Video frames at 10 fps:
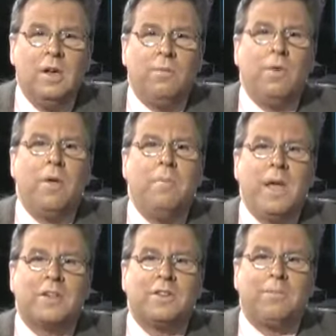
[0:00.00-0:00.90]
with a
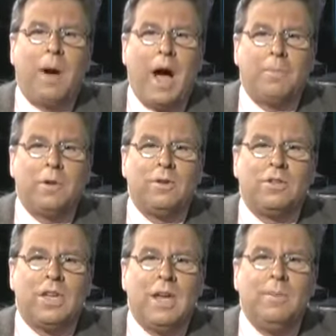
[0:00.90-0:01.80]
mix of popular
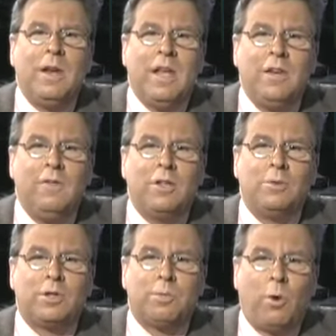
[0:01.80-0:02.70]
team and
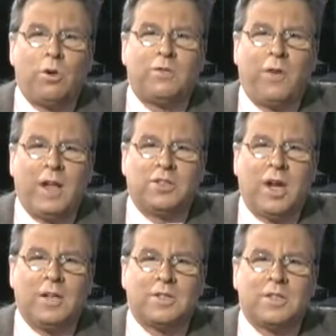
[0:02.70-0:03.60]
individual sports
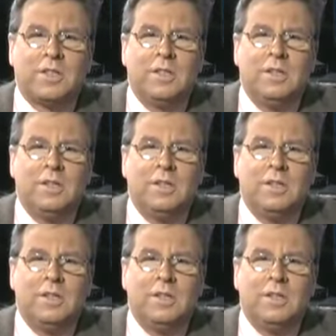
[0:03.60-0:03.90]
franchises.